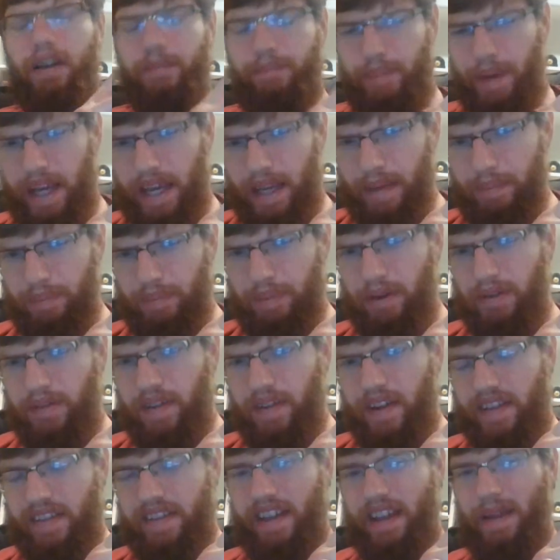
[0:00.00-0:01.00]
paper,
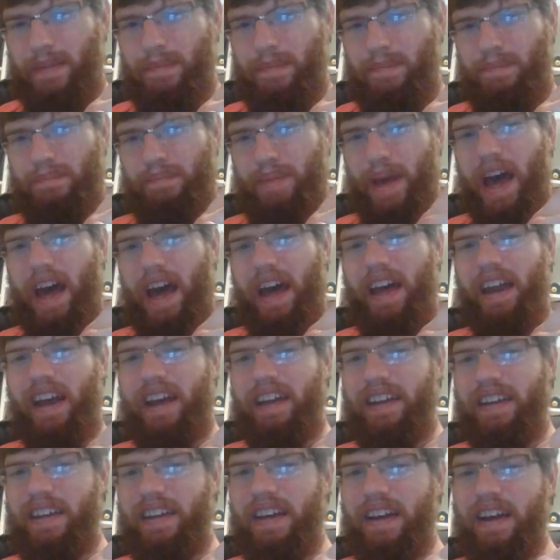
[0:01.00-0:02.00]
that's not a bad
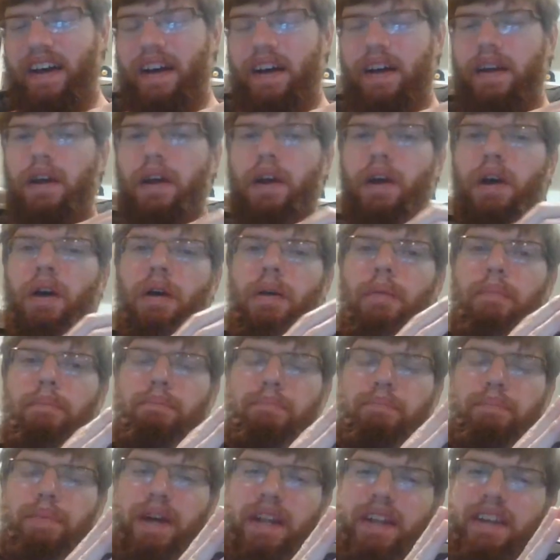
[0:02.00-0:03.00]
idea,
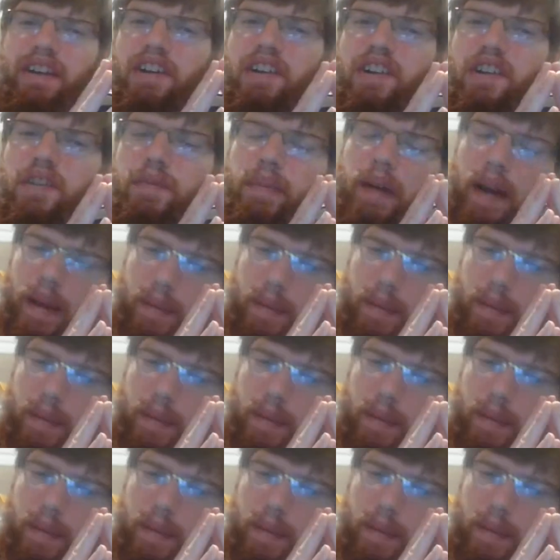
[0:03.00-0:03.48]
but here's